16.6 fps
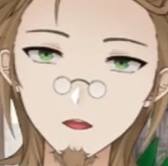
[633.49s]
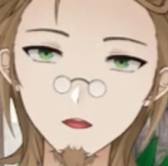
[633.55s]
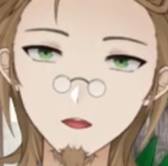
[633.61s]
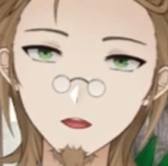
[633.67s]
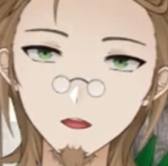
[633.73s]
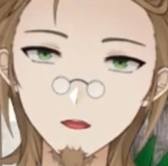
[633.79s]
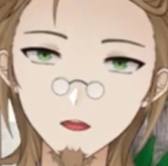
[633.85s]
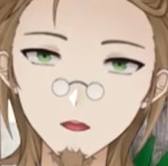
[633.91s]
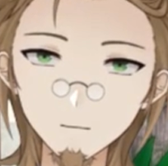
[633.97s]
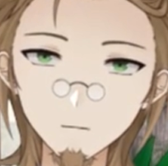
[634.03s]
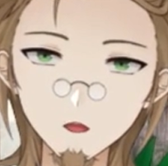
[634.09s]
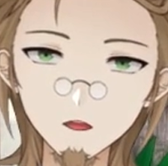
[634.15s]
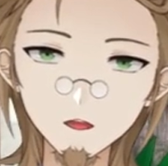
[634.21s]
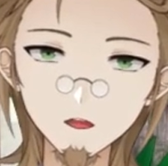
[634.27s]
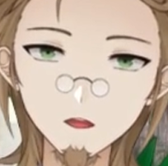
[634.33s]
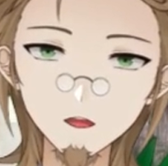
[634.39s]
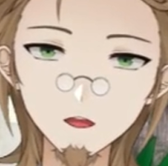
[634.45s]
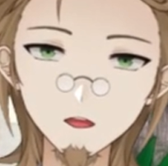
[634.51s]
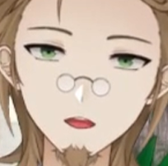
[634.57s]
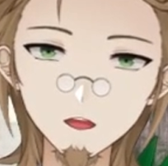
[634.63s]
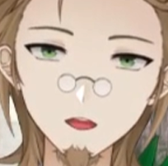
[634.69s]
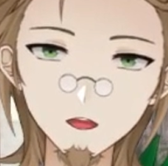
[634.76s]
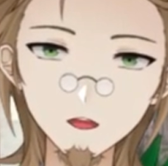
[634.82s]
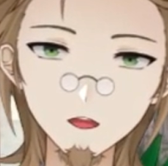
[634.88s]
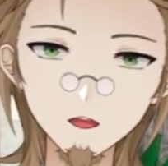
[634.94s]
Because there's one arc that
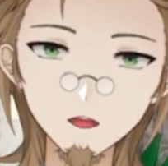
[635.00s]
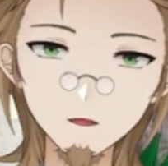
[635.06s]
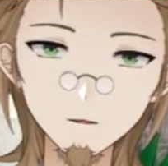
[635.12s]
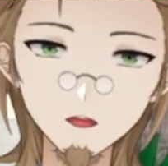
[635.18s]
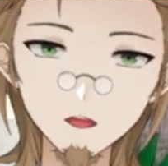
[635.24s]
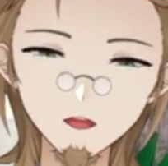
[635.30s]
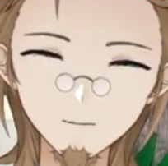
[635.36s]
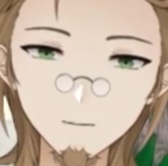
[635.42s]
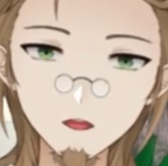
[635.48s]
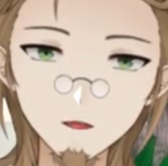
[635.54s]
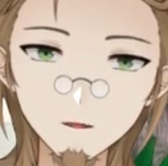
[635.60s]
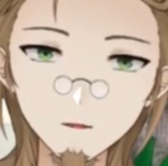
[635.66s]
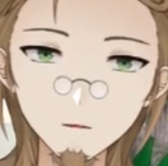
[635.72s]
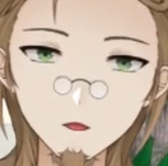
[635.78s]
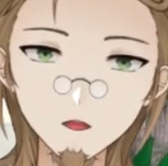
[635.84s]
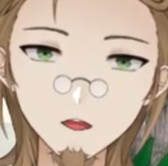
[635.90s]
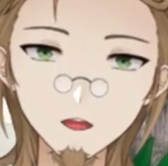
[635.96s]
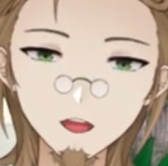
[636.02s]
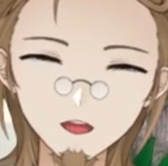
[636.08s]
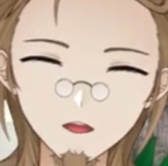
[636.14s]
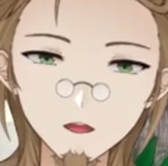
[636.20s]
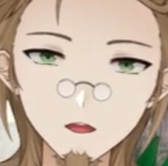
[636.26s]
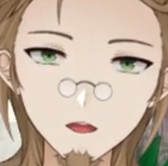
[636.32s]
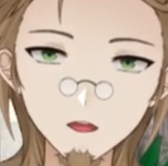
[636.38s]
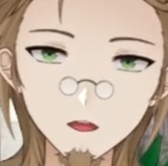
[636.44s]
centers around the one
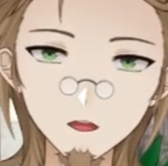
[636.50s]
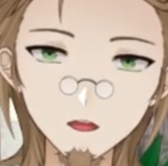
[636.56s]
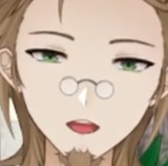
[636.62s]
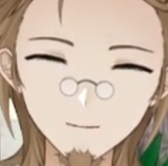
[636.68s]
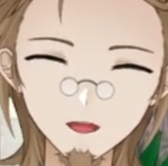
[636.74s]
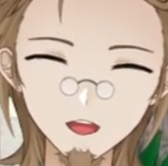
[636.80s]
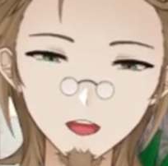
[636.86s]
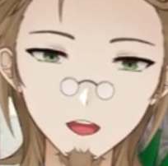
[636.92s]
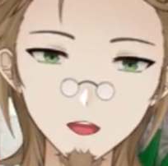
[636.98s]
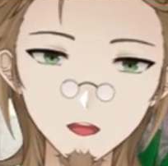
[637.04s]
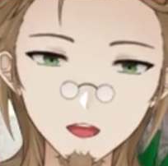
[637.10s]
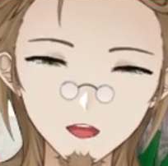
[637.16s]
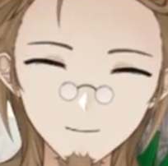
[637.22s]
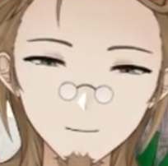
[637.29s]
character at the beginning,